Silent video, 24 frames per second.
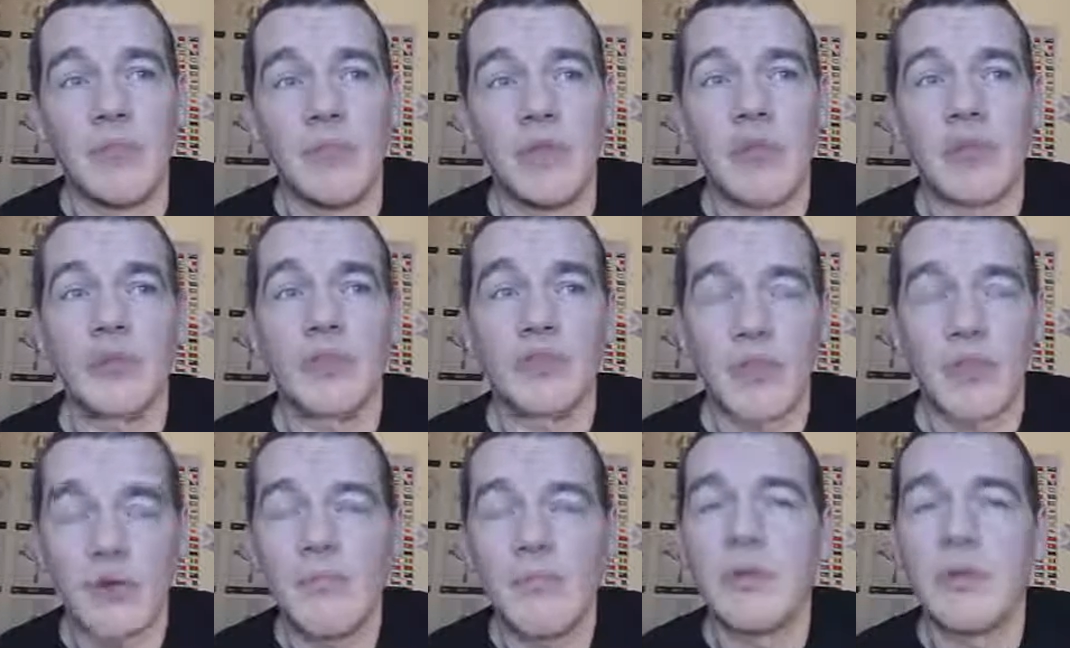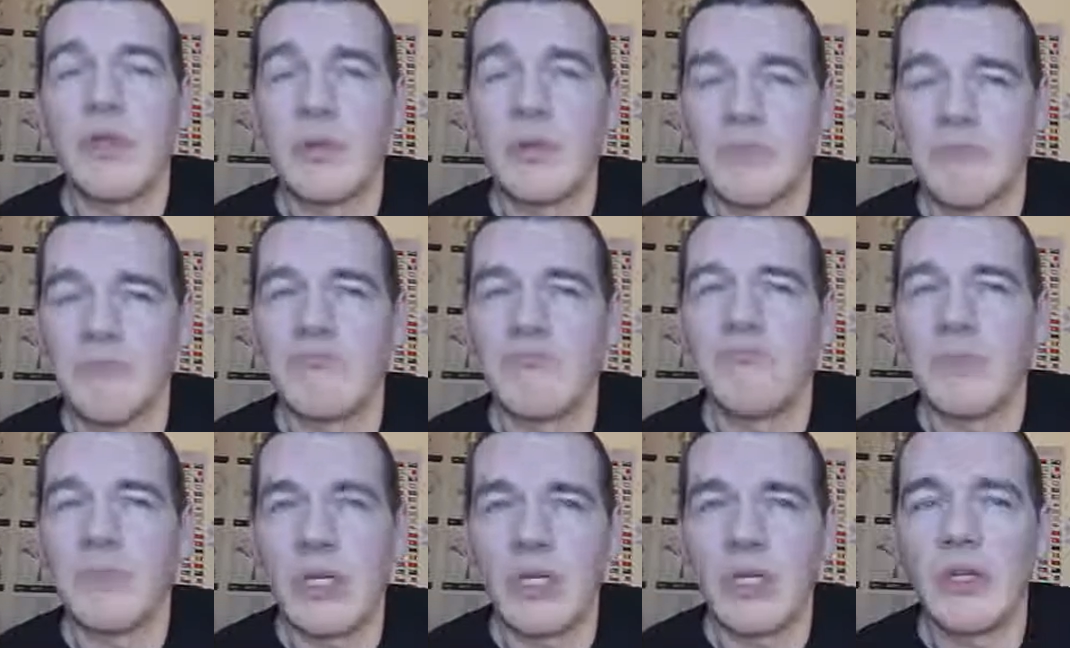but there's still been a,
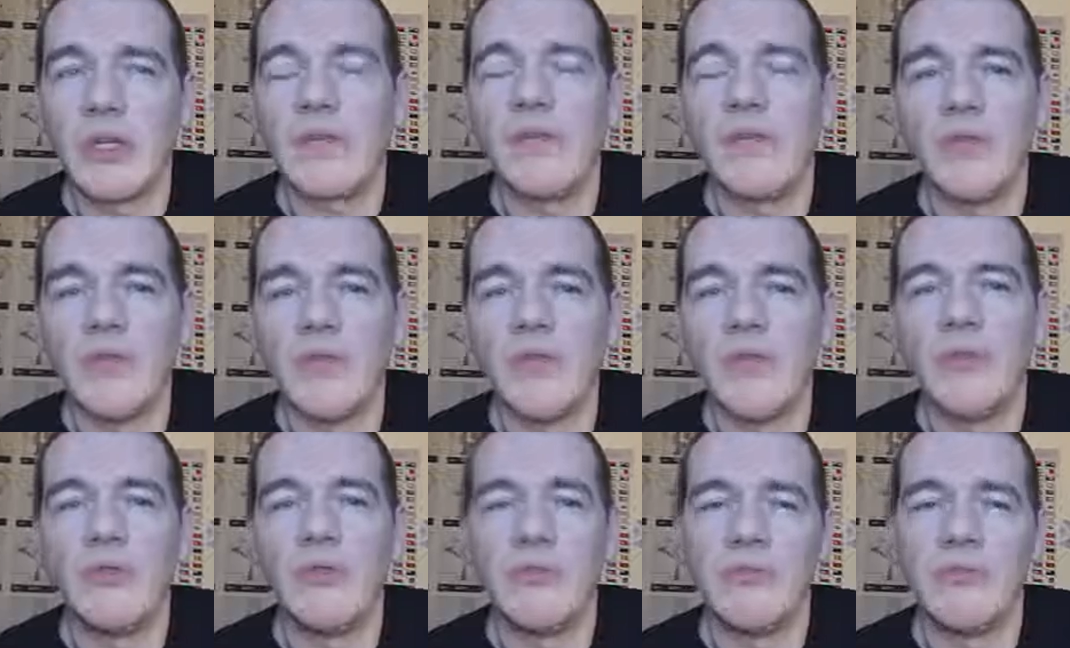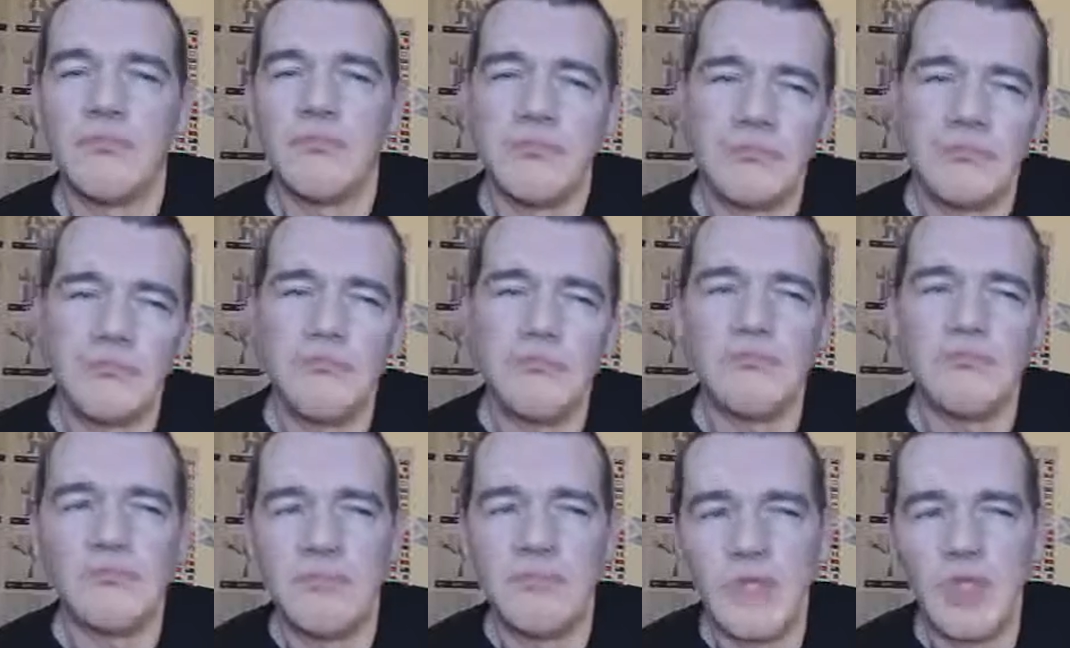a, good few
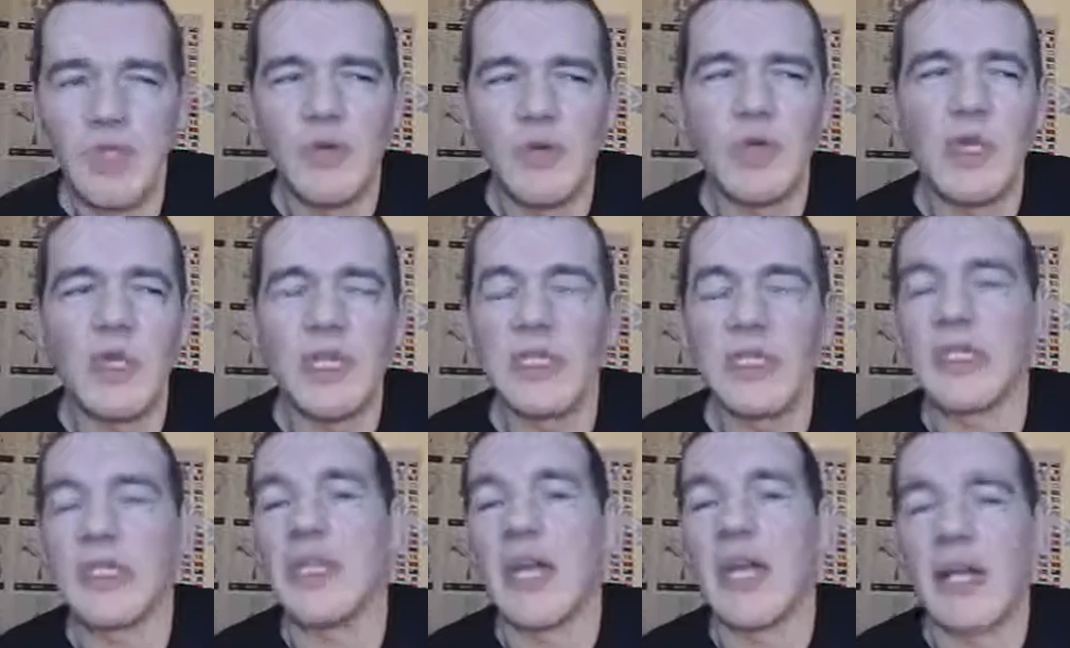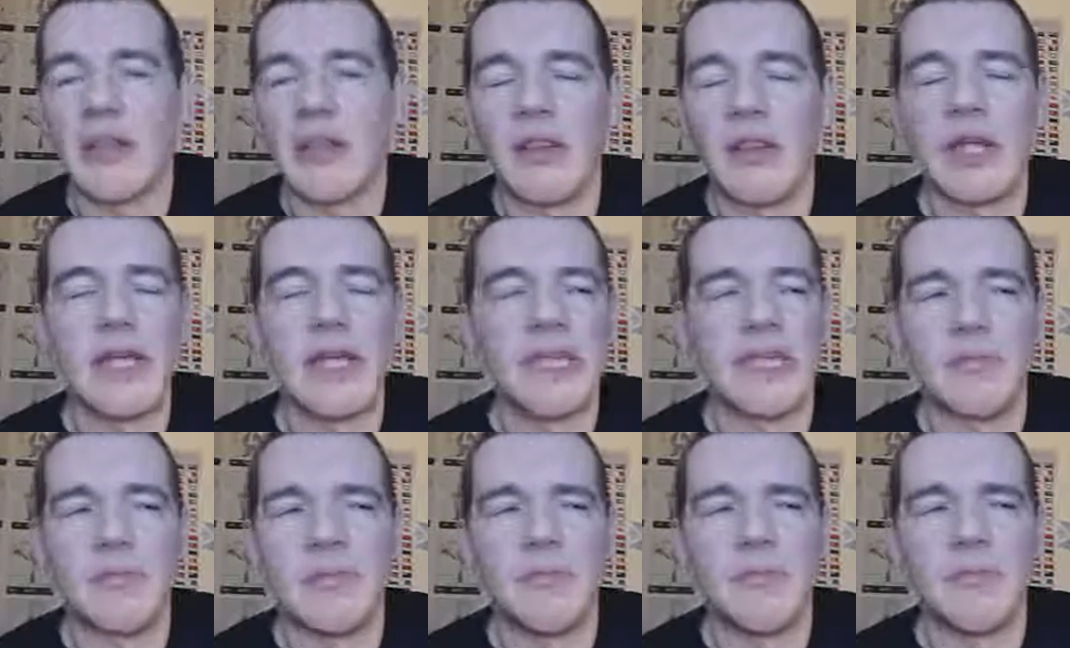new releases that I
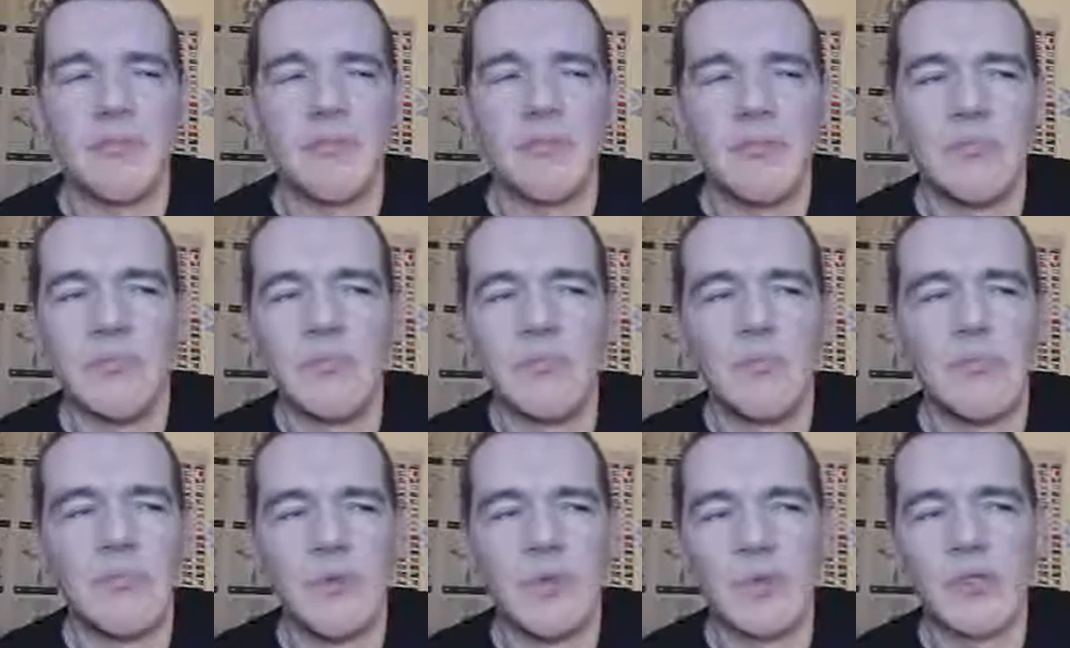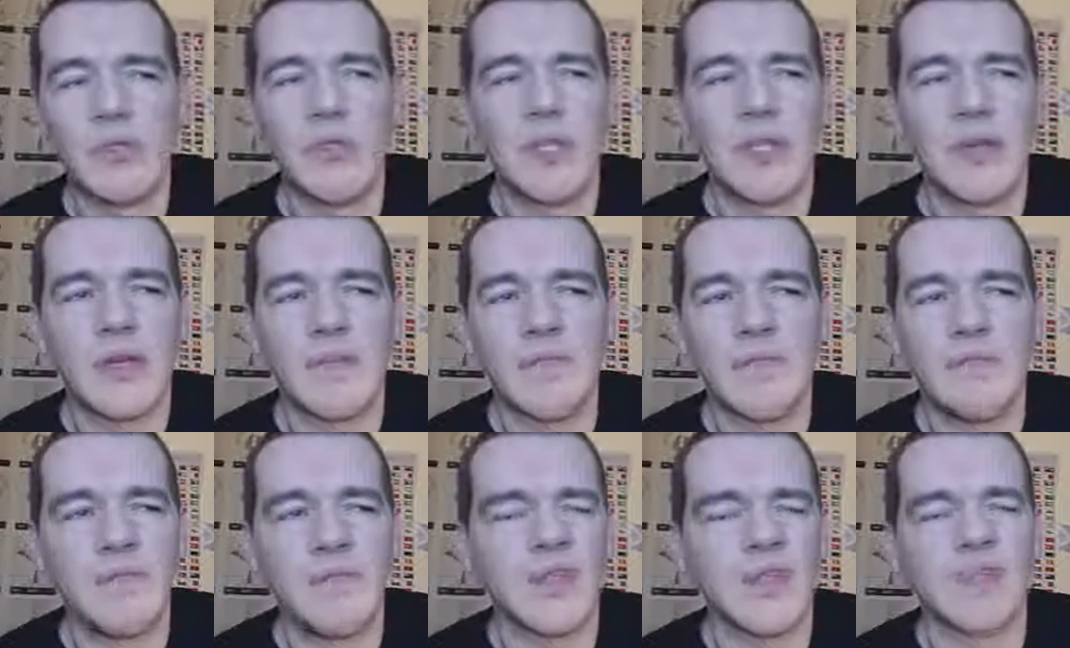liked but most
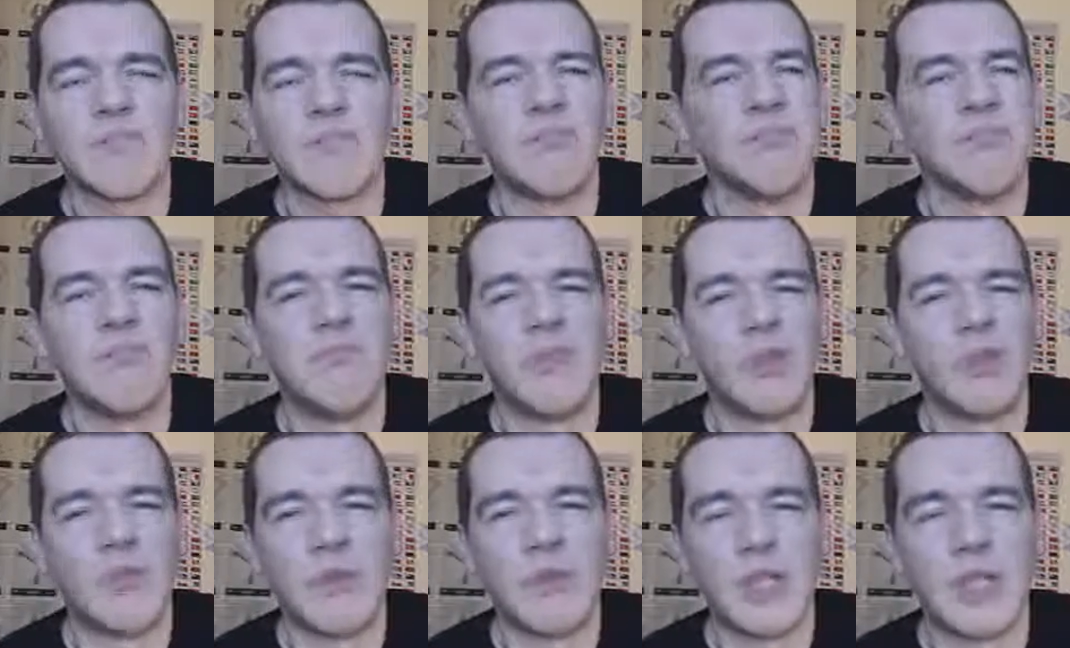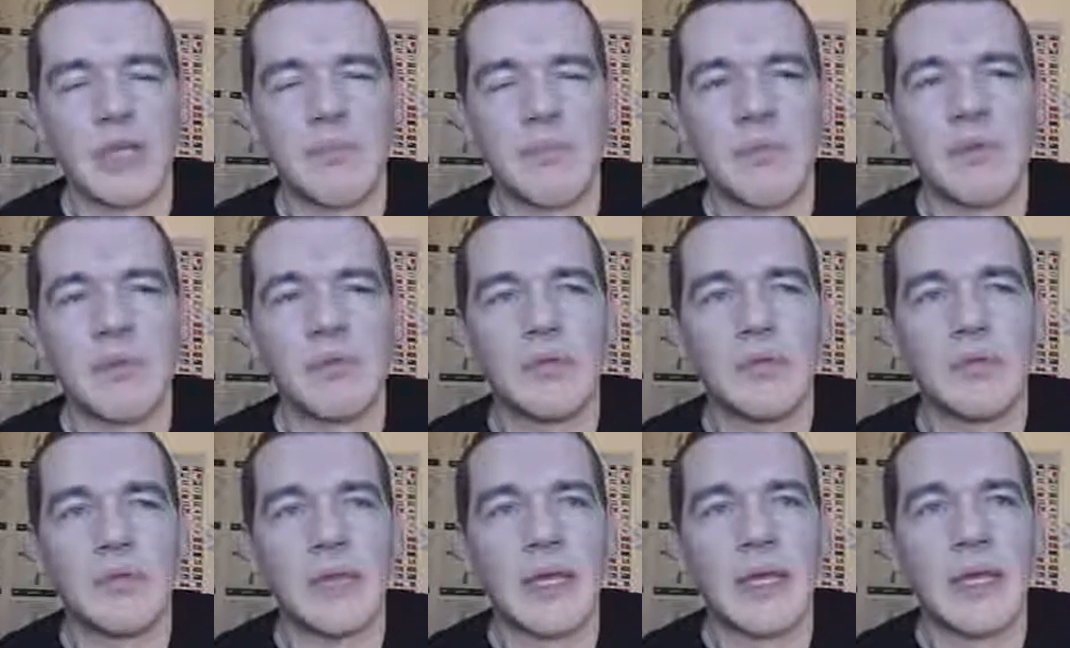have just not really
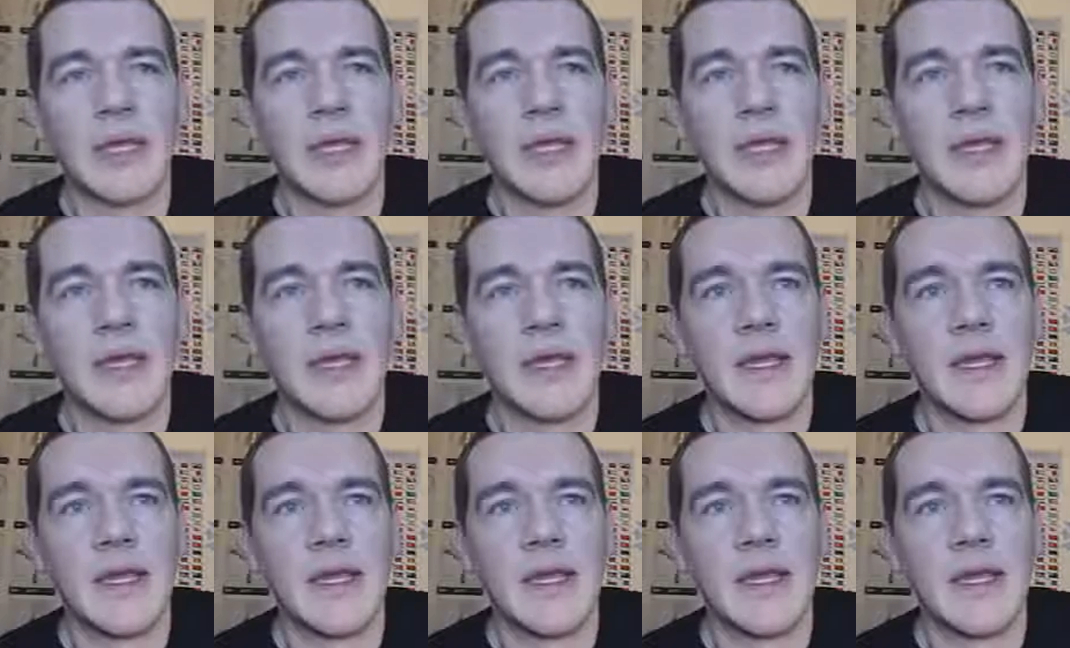appealed to me